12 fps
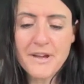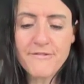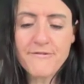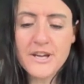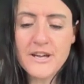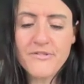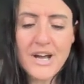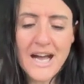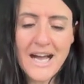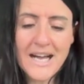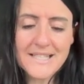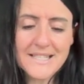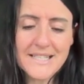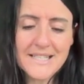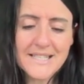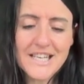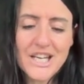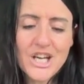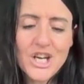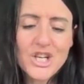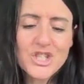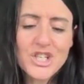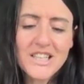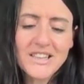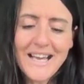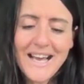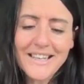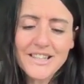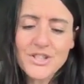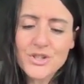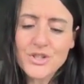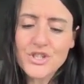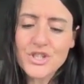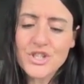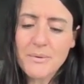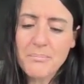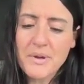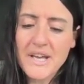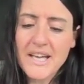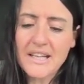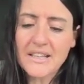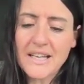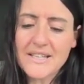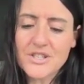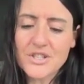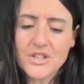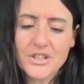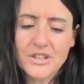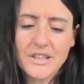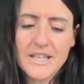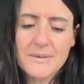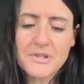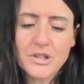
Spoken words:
favourite artists. She lightly touched the champagne glass to her lips,